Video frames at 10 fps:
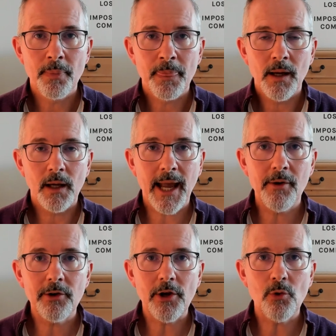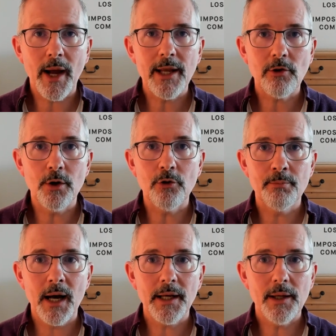A guaranteed way to lose
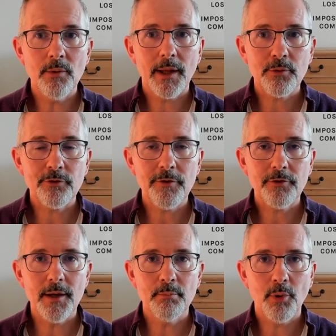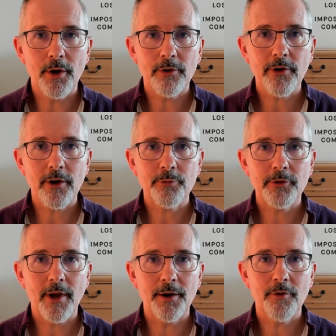money, well, that was
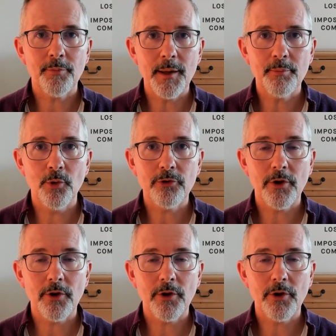15.6% of people.